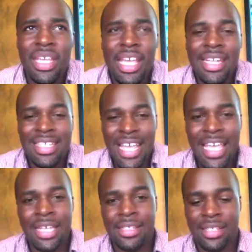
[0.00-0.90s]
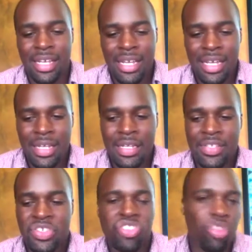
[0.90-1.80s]
it takes
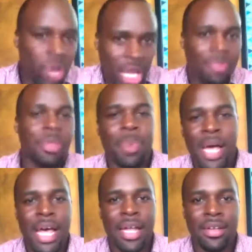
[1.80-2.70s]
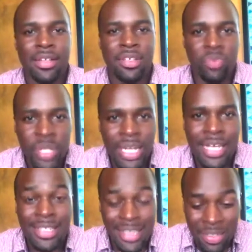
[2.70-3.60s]
stirring up the pot to
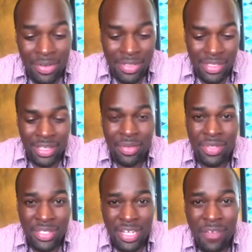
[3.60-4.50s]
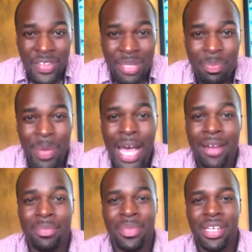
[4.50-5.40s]
realize that there's stuff at the bottom.